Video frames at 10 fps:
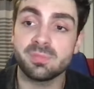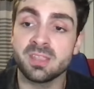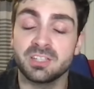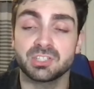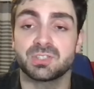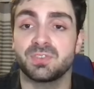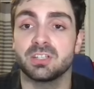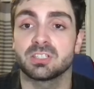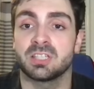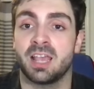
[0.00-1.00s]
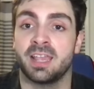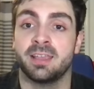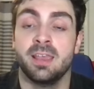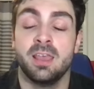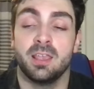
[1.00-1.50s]
it just feels like
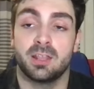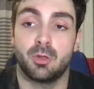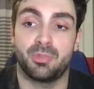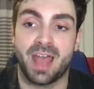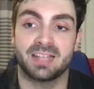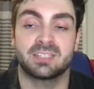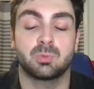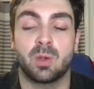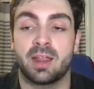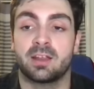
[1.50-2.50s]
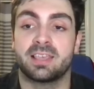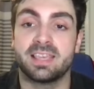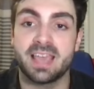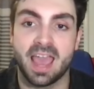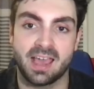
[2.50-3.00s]
you know that's where
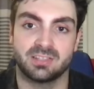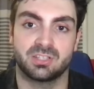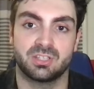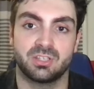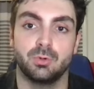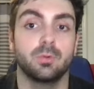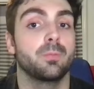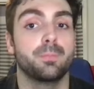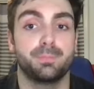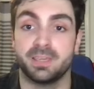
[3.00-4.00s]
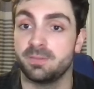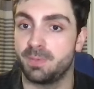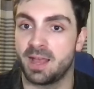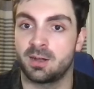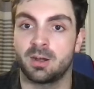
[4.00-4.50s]
he has to be
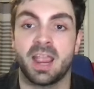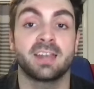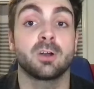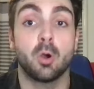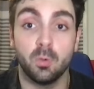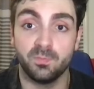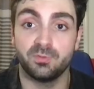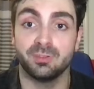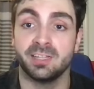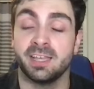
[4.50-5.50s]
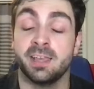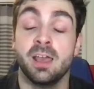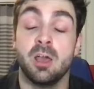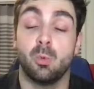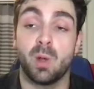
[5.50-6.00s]
better and hopefully
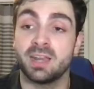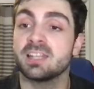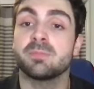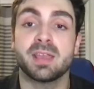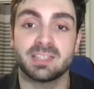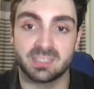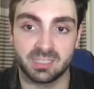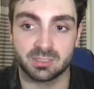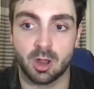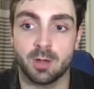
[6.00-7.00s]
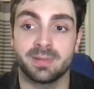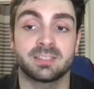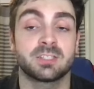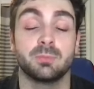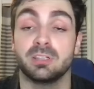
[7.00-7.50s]
when he makes these comments
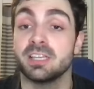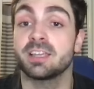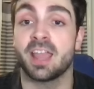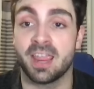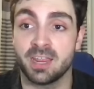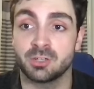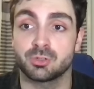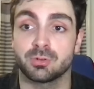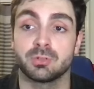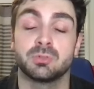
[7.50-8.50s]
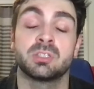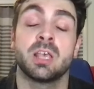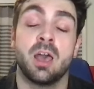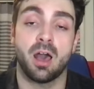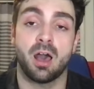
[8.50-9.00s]
to malika andrews
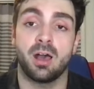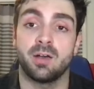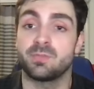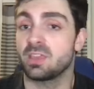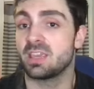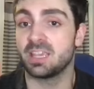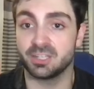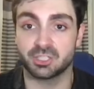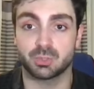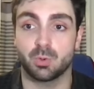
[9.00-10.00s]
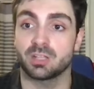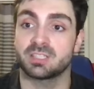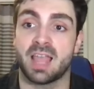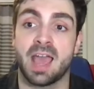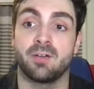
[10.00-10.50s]
of he just wants to
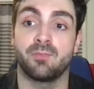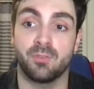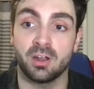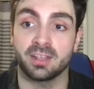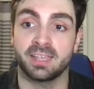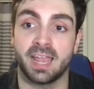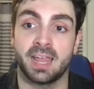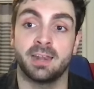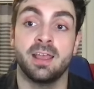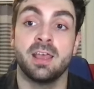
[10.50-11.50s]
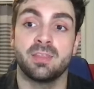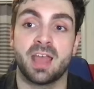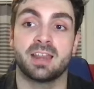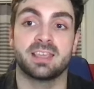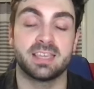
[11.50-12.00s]
have fun again
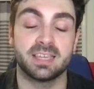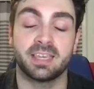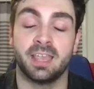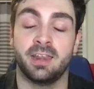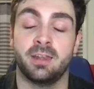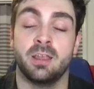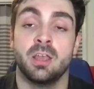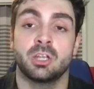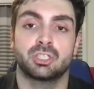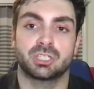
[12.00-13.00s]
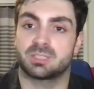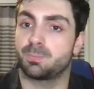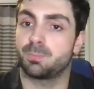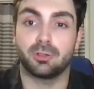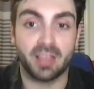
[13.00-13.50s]
that he can just
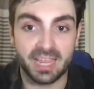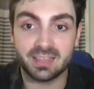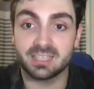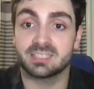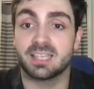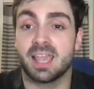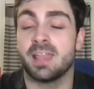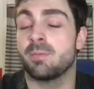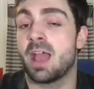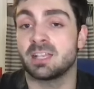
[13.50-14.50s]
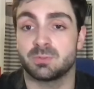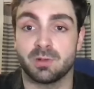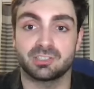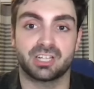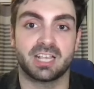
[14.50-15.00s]
play this game as
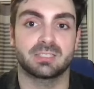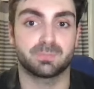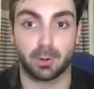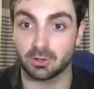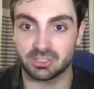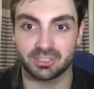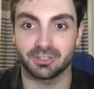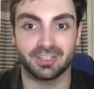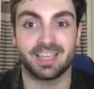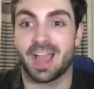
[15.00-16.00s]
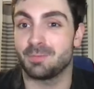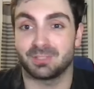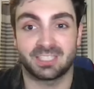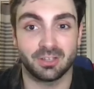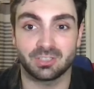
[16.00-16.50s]
much as personally I'm a
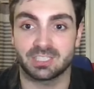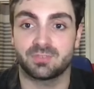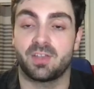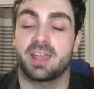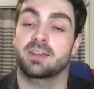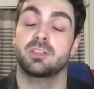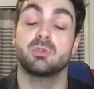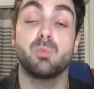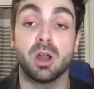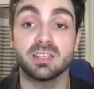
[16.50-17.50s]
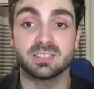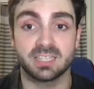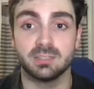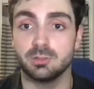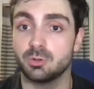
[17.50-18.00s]
Celtics fan. You want to
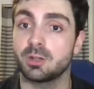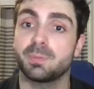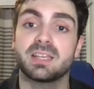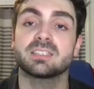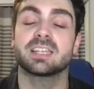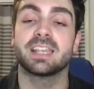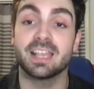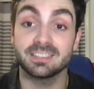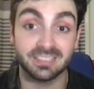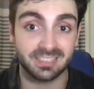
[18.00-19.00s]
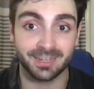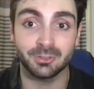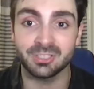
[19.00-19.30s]
see Luka because his skill